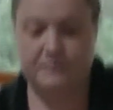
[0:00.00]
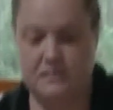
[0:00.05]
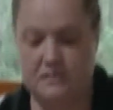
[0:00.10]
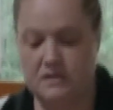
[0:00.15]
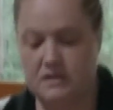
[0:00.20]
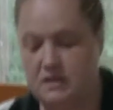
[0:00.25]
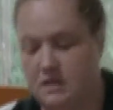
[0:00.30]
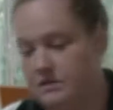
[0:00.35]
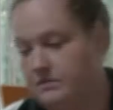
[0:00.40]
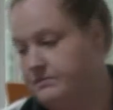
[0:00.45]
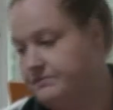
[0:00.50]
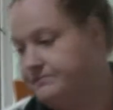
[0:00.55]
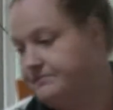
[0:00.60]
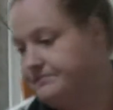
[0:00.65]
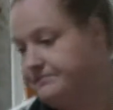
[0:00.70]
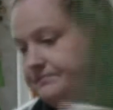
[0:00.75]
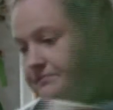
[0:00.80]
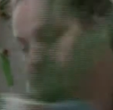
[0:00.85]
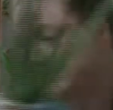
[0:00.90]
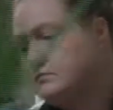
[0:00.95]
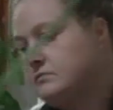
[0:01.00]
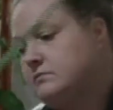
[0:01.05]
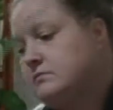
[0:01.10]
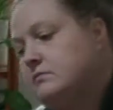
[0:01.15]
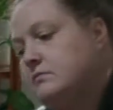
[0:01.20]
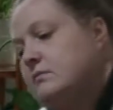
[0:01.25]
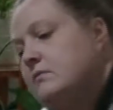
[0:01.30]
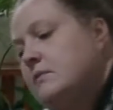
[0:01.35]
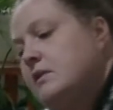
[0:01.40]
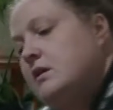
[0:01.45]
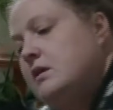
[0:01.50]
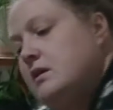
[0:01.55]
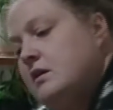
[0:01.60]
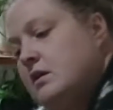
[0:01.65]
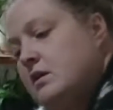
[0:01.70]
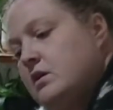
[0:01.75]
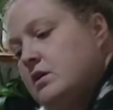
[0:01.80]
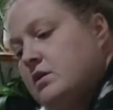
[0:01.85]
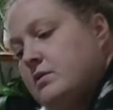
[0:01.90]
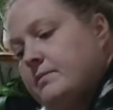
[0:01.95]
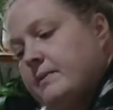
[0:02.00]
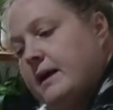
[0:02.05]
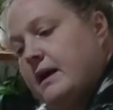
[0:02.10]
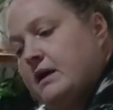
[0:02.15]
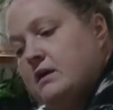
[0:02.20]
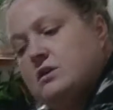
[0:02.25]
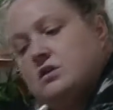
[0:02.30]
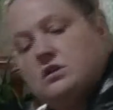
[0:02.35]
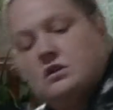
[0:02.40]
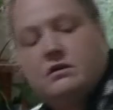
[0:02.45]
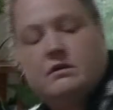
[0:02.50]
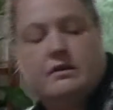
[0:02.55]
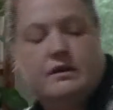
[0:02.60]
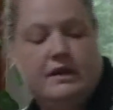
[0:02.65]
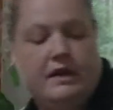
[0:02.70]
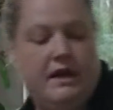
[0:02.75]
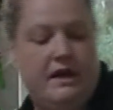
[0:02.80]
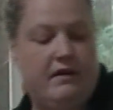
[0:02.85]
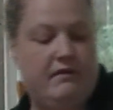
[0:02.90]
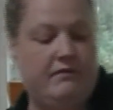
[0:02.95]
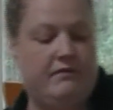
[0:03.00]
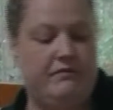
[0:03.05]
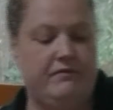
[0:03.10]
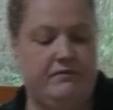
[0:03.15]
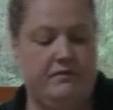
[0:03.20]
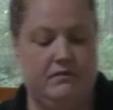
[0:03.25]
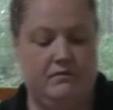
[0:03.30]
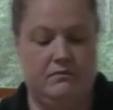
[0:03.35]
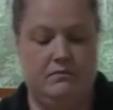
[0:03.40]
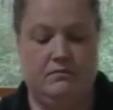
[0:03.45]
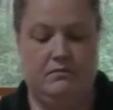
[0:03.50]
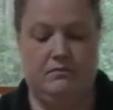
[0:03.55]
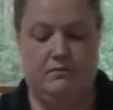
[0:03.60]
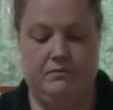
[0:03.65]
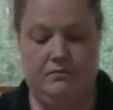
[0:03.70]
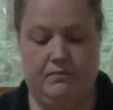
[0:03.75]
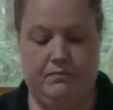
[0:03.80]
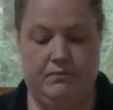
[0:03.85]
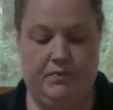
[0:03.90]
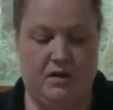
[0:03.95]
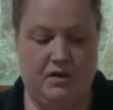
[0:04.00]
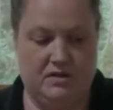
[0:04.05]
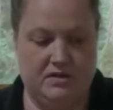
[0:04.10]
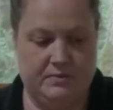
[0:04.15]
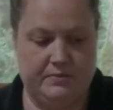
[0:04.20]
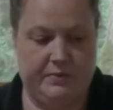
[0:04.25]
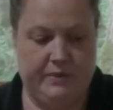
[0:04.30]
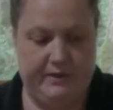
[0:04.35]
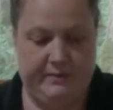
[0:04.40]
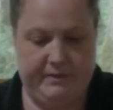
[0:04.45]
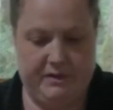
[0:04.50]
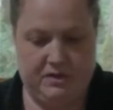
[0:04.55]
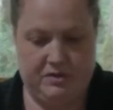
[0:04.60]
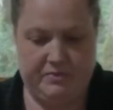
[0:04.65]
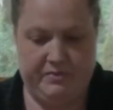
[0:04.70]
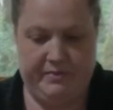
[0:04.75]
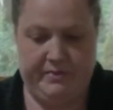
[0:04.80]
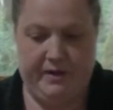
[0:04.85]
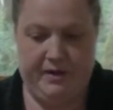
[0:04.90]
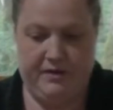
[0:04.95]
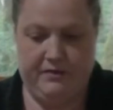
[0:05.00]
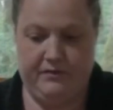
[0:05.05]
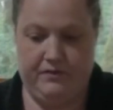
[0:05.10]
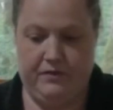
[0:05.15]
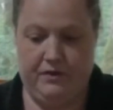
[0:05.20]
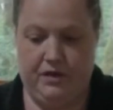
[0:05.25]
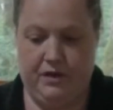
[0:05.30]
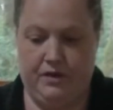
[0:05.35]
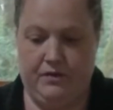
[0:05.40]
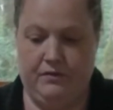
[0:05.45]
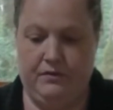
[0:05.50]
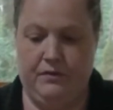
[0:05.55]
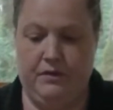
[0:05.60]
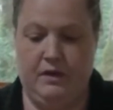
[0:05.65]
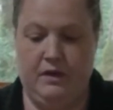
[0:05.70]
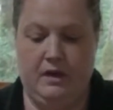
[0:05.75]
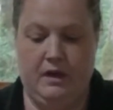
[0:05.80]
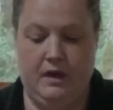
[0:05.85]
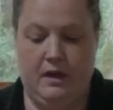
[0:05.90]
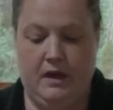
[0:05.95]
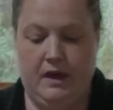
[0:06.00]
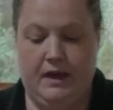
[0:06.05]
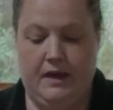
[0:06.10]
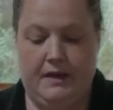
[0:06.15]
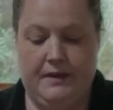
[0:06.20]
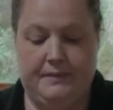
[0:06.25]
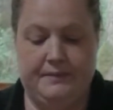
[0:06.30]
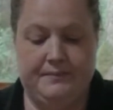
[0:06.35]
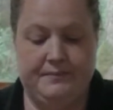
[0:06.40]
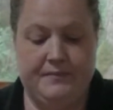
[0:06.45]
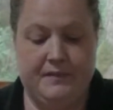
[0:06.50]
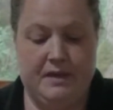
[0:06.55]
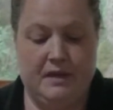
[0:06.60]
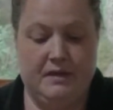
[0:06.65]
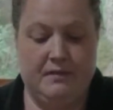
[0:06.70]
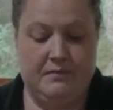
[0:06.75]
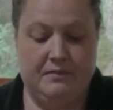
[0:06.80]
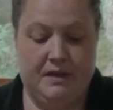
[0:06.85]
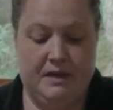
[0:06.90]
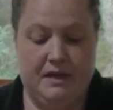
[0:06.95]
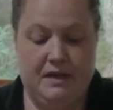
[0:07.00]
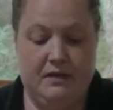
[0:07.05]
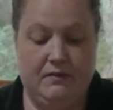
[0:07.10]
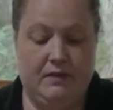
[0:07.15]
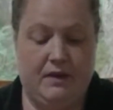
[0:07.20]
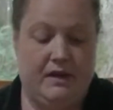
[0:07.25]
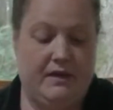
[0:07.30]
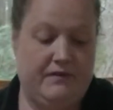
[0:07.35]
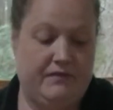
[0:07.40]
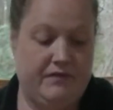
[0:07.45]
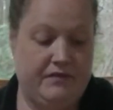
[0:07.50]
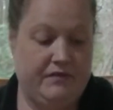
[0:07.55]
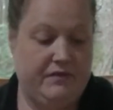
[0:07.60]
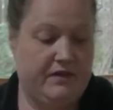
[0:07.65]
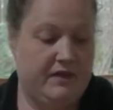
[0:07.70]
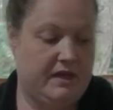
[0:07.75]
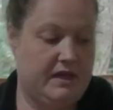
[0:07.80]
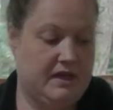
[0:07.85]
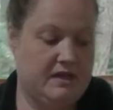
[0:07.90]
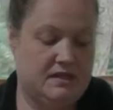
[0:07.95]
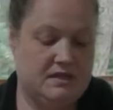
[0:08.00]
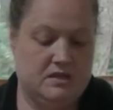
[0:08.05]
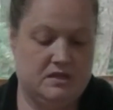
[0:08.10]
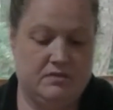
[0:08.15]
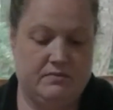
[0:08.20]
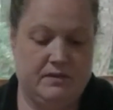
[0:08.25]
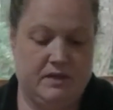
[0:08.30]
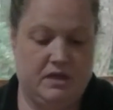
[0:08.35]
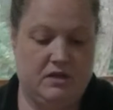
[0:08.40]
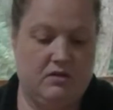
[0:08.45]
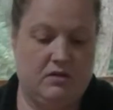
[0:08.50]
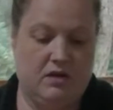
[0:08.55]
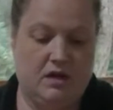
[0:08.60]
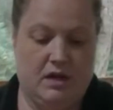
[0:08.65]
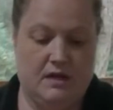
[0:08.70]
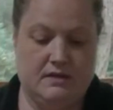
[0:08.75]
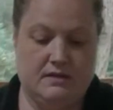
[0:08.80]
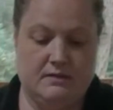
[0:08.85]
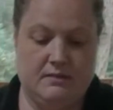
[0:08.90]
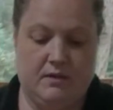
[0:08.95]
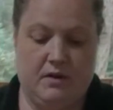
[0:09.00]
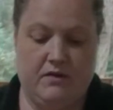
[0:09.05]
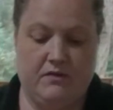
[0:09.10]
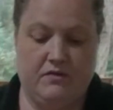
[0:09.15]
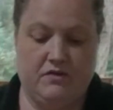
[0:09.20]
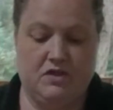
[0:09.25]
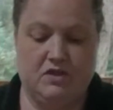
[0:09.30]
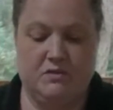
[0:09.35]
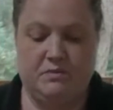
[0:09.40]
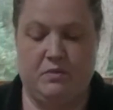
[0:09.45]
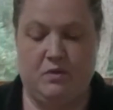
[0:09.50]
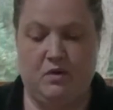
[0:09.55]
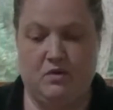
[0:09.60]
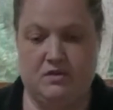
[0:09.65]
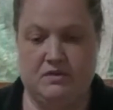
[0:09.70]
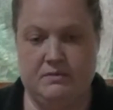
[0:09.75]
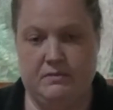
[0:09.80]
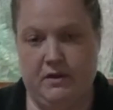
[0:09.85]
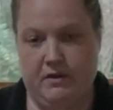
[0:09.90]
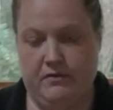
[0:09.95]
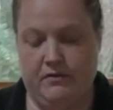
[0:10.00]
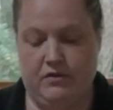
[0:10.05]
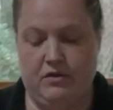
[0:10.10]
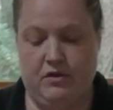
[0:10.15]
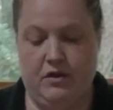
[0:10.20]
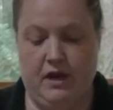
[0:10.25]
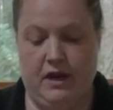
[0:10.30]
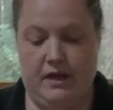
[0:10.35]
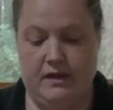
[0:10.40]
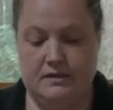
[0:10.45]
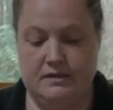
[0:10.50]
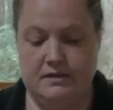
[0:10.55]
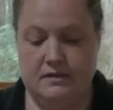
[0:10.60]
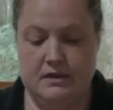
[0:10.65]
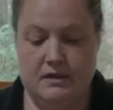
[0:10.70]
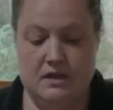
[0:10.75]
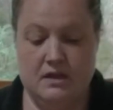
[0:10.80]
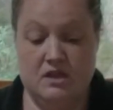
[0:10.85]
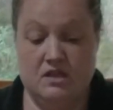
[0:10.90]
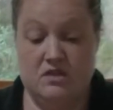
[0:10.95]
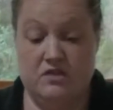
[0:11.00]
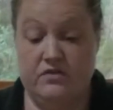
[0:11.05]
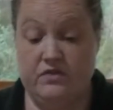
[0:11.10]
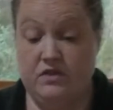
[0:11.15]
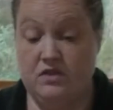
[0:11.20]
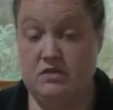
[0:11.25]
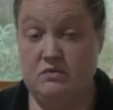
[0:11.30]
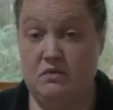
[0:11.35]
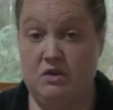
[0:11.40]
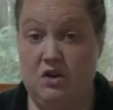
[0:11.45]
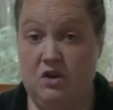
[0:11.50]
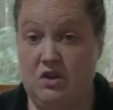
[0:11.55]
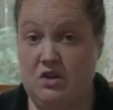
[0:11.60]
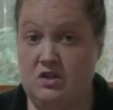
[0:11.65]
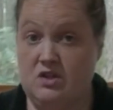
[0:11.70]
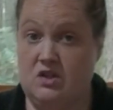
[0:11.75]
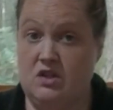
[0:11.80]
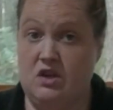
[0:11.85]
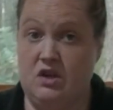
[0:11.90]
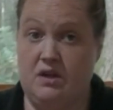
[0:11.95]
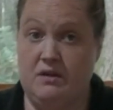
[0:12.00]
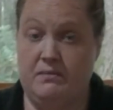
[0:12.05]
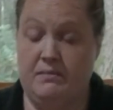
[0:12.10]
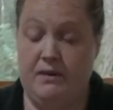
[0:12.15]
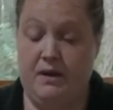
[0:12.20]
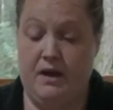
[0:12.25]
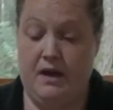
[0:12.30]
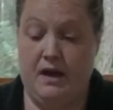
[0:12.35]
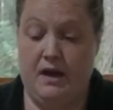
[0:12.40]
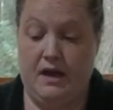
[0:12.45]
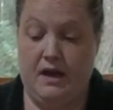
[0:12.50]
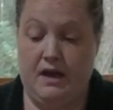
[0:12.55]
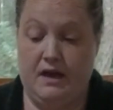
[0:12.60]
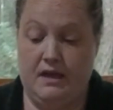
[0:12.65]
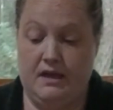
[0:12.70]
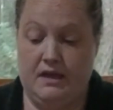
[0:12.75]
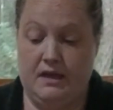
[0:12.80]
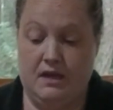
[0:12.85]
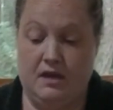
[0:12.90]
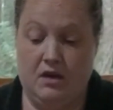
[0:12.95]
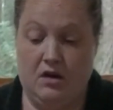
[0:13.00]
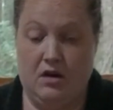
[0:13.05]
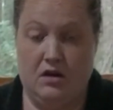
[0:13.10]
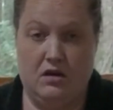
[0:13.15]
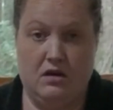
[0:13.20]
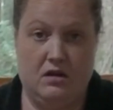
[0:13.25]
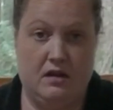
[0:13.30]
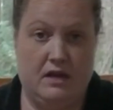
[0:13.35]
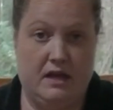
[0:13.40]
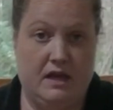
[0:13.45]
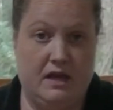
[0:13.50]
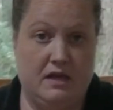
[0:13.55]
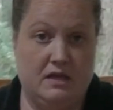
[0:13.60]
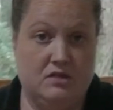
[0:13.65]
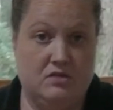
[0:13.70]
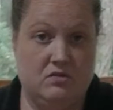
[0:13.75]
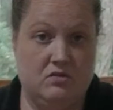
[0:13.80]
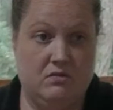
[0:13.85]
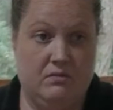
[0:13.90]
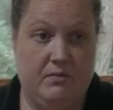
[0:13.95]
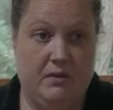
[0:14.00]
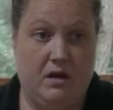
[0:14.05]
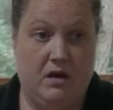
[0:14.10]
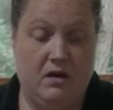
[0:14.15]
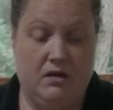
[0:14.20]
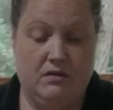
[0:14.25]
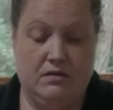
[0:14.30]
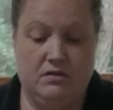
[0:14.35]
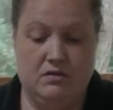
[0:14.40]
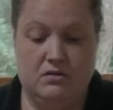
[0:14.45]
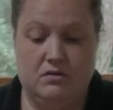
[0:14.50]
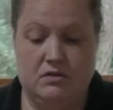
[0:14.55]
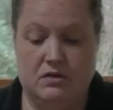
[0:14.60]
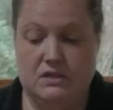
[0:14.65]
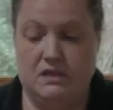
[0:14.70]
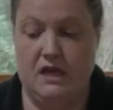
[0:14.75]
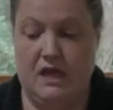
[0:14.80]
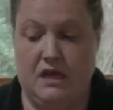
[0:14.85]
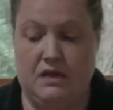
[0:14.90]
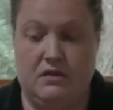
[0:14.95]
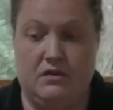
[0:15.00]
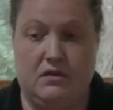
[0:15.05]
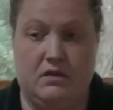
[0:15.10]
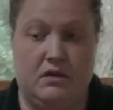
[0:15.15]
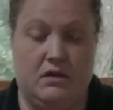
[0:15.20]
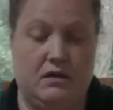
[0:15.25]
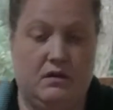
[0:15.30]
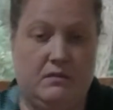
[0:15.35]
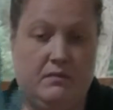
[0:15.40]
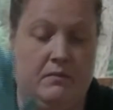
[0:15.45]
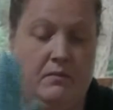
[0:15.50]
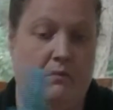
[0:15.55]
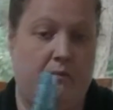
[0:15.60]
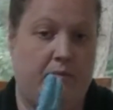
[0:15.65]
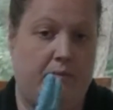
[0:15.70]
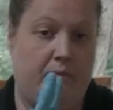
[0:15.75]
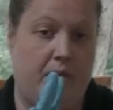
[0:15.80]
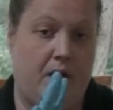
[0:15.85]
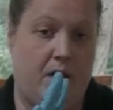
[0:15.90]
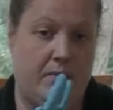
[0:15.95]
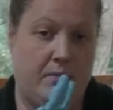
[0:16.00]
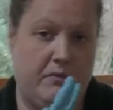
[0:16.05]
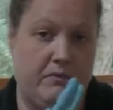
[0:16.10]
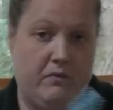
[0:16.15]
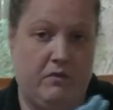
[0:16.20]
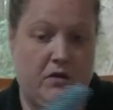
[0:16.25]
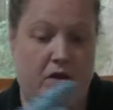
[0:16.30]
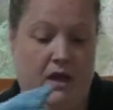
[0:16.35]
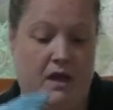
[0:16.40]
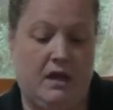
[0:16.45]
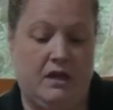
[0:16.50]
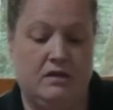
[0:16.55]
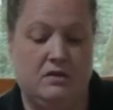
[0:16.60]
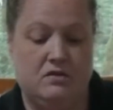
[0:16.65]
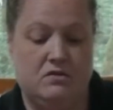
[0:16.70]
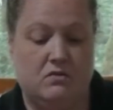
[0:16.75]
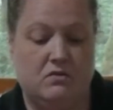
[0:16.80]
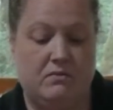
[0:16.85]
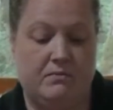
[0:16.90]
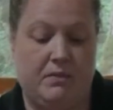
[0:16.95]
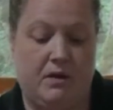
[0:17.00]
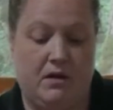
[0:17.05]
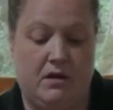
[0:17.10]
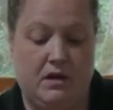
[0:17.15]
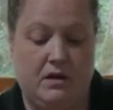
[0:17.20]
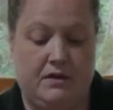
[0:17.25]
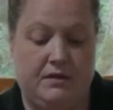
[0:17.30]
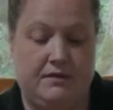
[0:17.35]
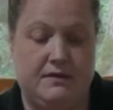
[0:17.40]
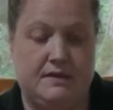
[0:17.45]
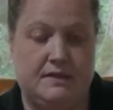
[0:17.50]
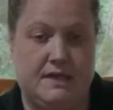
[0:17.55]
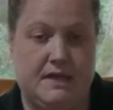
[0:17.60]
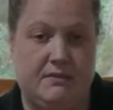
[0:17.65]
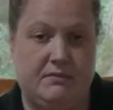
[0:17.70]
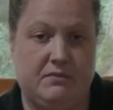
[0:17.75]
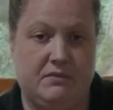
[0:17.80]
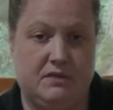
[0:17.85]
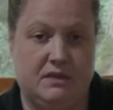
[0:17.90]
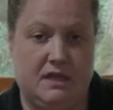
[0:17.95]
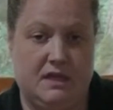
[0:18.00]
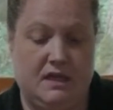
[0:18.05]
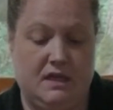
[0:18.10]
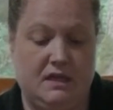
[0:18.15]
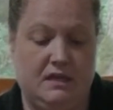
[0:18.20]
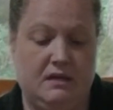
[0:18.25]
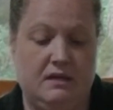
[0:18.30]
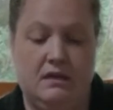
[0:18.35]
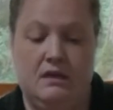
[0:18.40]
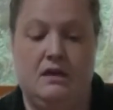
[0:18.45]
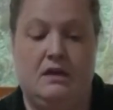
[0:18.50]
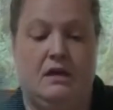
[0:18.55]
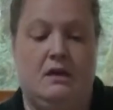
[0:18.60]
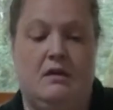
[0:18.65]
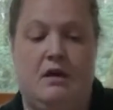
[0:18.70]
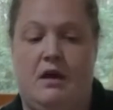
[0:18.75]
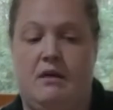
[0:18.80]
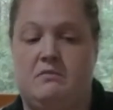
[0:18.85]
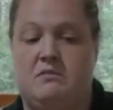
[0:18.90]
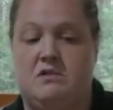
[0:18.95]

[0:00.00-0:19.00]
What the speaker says: So your bag should already have balls pretty much prepared for you. But anyway, if you feel like it's too big, you can cut some off or just pull some off with your hand. So first we're going to start by getting our clay into a ball. Take the palm of your hand or bonk it on the table to get it. I'm